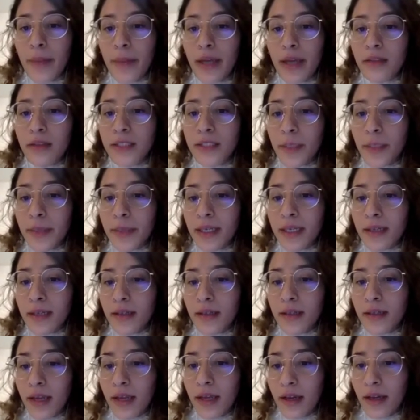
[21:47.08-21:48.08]

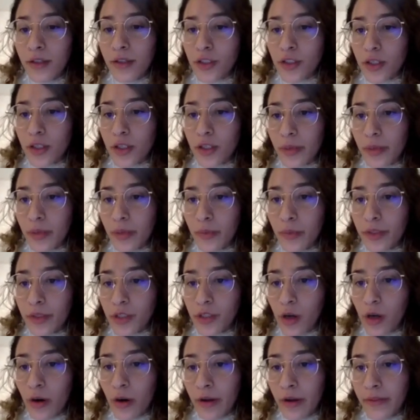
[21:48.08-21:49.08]
typical children, which
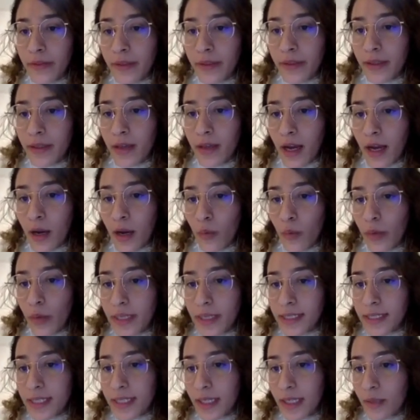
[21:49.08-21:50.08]
are the
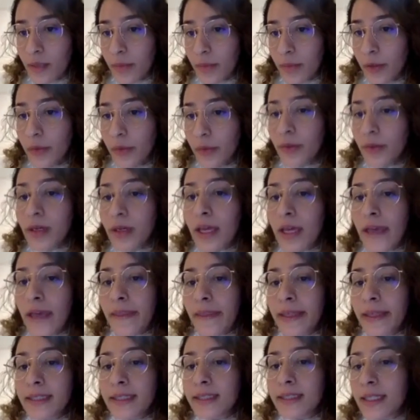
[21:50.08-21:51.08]
ones in blue,
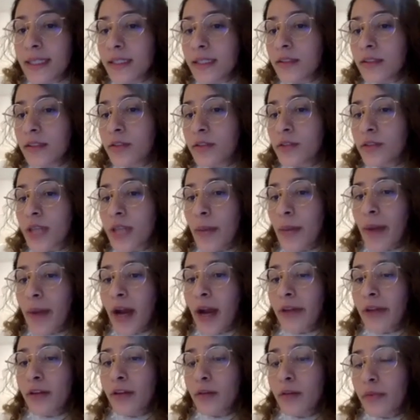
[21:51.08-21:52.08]
they tended to tap
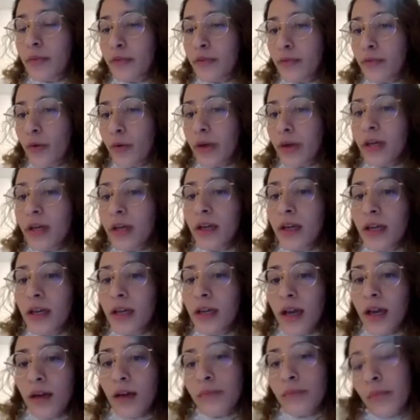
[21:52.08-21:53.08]
either before,
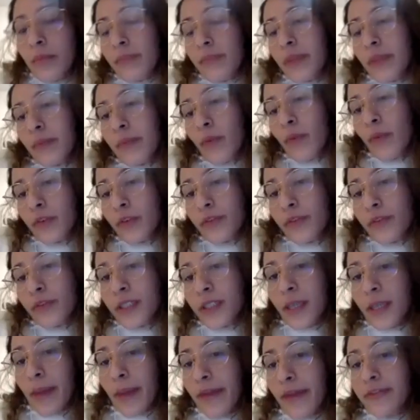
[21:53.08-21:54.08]
they most of the
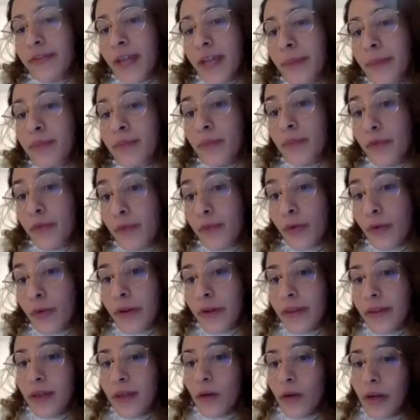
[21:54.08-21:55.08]
time have tapped before
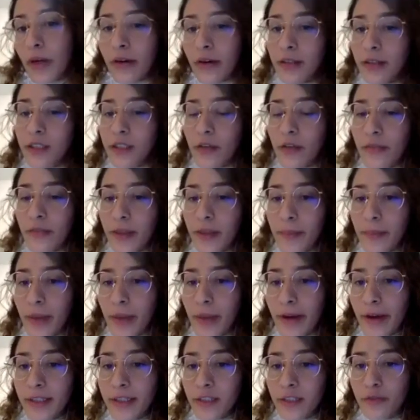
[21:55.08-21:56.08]
the occurrence of the
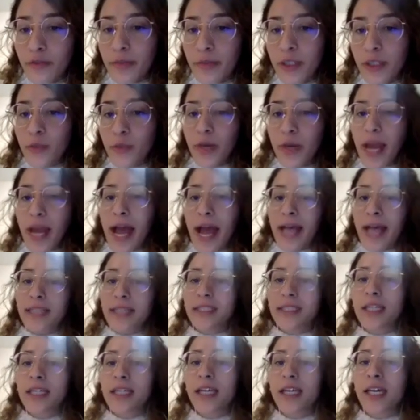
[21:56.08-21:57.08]
imperative beat,
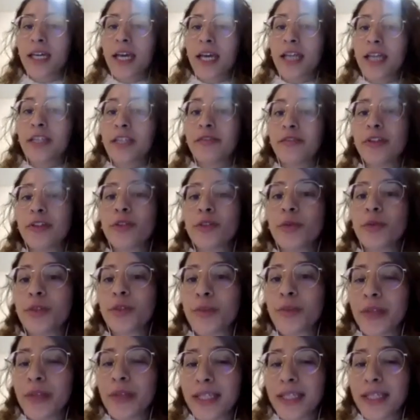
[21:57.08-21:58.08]
whereas
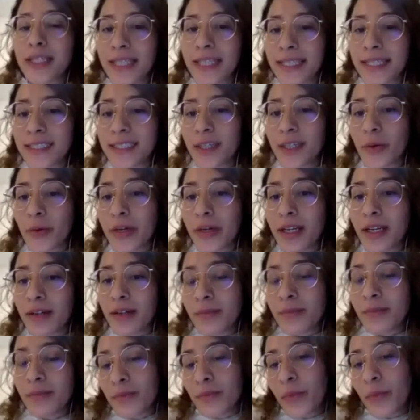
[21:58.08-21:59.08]
individuals with dyslexia
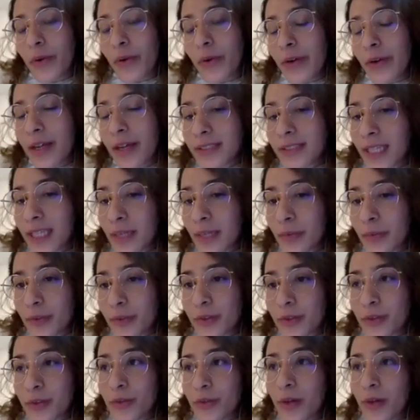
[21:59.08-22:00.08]
were not able
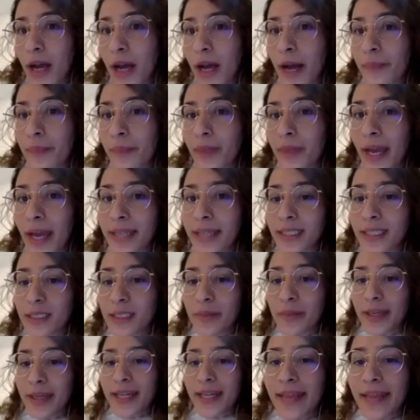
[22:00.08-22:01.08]
to
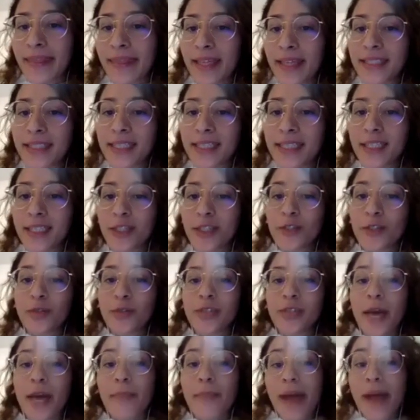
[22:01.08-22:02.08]
anticipate, they tended to
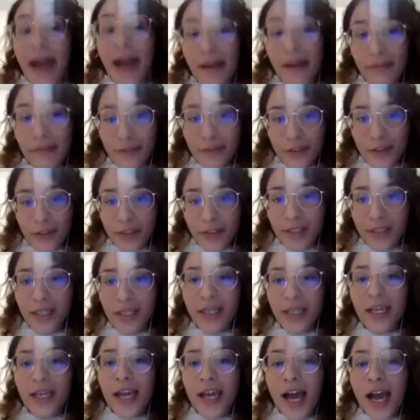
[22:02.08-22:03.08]
tap after
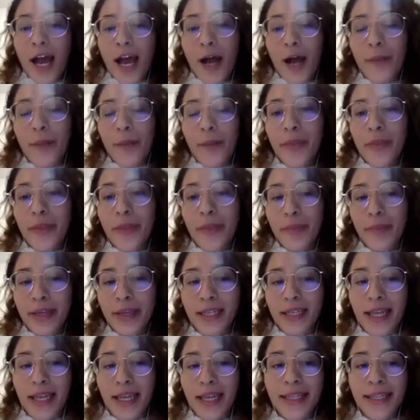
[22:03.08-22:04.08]
the
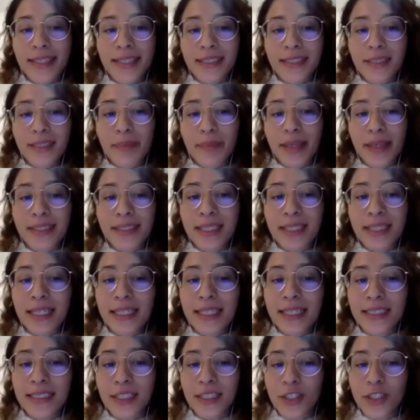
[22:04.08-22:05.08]
beat. And this basically
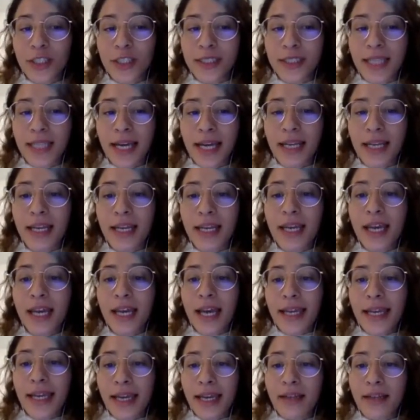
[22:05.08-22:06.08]
suggests that,
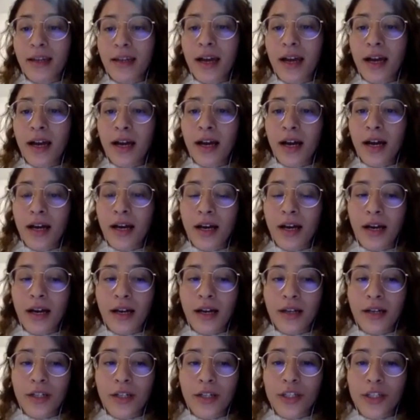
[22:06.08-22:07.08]
again,
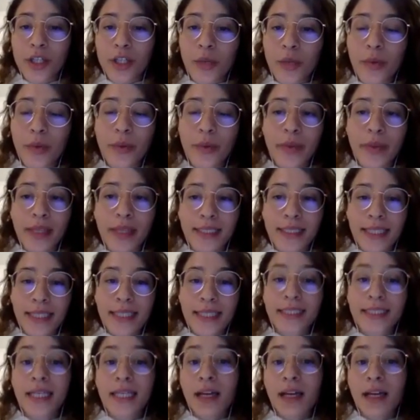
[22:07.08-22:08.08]
children with
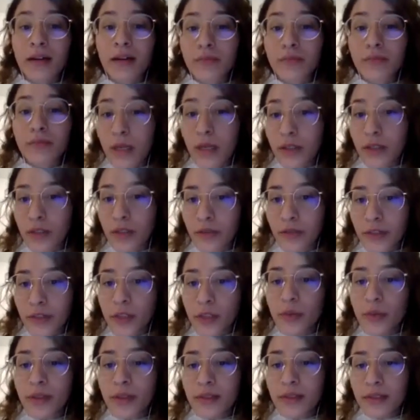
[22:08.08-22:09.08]
dyslexia,
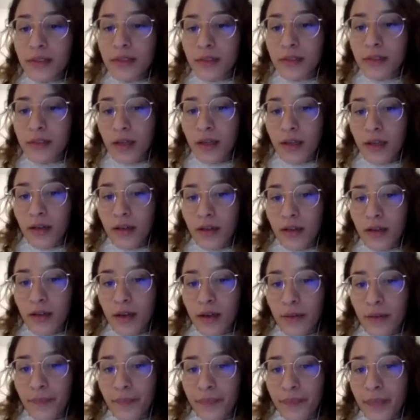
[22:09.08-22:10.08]
individuals,
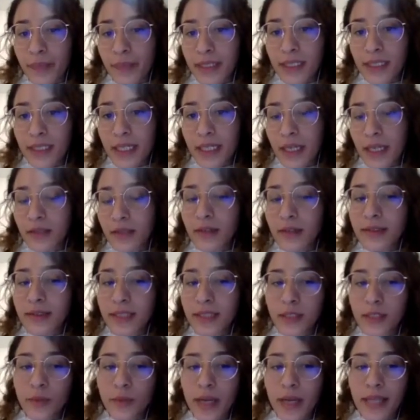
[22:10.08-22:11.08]
basically adults
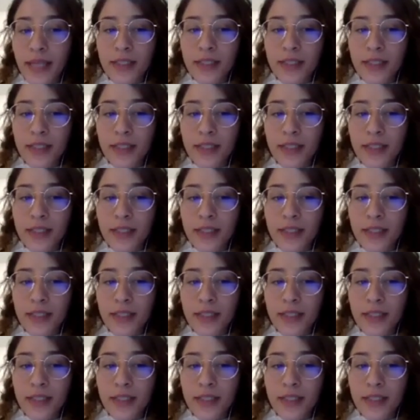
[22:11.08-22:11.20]
as well as